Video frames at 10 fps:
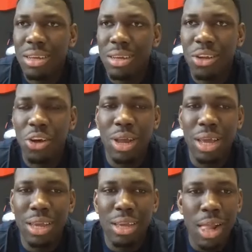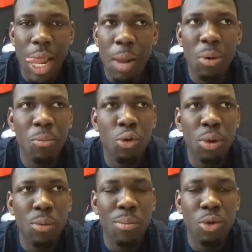You know, like we're
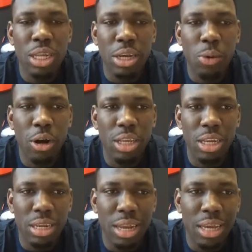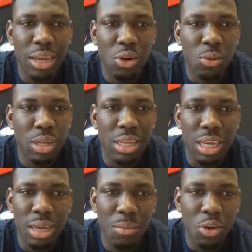mostly quarantined, like, you know, with the
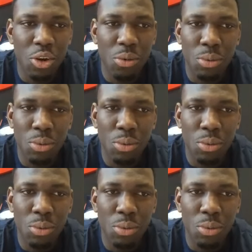team, you know,